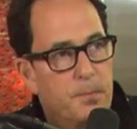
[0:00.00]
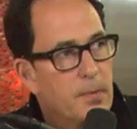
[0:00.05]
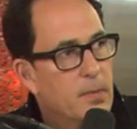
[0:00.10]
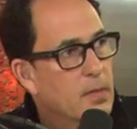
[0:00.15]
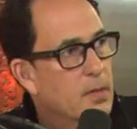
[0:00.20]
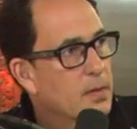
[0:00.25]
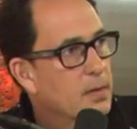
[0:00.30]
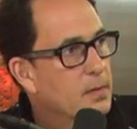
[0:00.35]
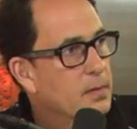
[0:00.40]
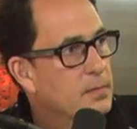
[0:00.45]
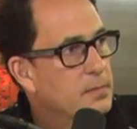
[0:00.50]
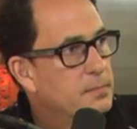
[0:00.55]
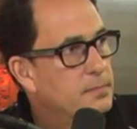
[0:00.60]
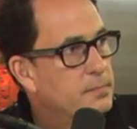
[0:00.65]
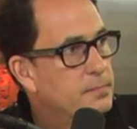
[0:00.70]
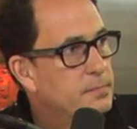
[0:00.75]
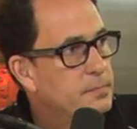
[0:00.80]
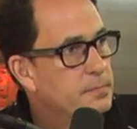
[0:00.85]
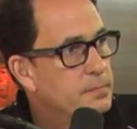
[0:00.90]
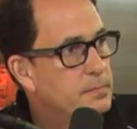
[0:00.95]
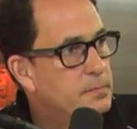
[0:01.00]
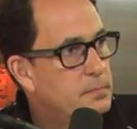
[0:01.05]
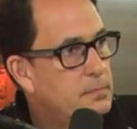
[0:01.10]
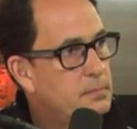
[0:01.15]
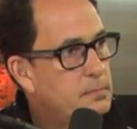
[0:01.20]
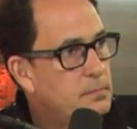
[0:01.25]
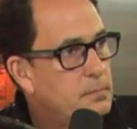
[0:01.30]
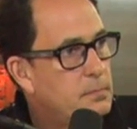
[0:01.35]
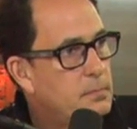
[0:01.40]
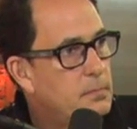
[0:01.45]

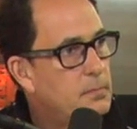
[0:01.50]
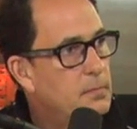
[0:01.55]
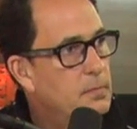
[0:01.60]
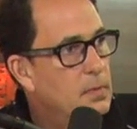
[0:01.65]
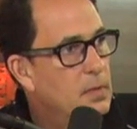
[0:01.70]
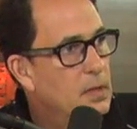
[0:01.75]
(silence)